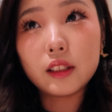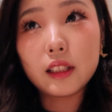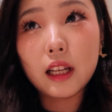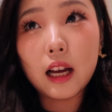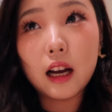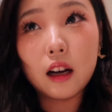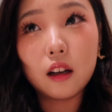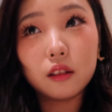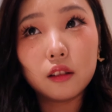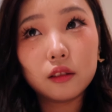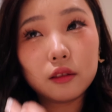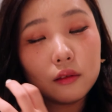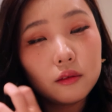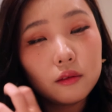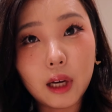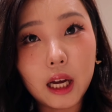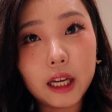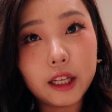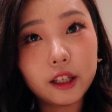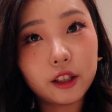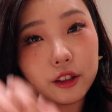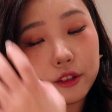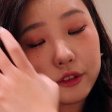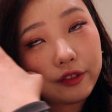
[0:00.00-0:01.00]
down by
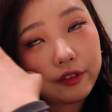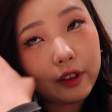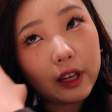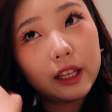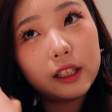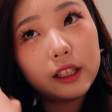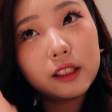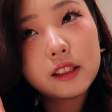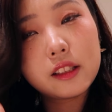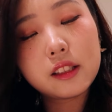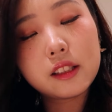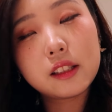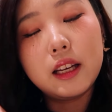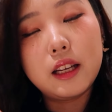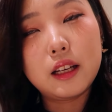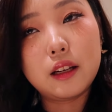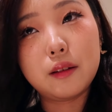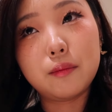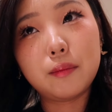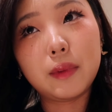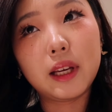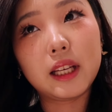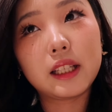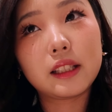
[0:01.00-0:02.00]
your face, and
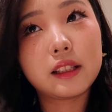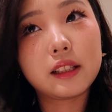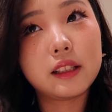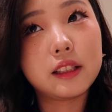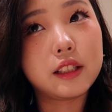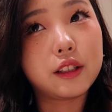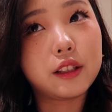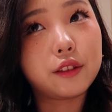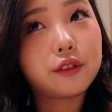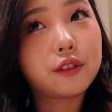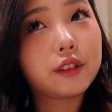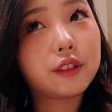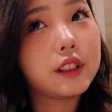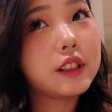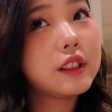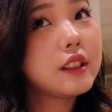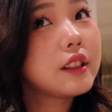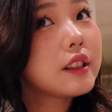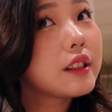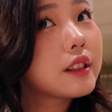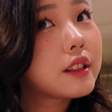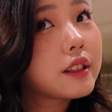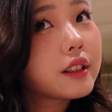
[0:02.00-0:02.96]
it makes a difference.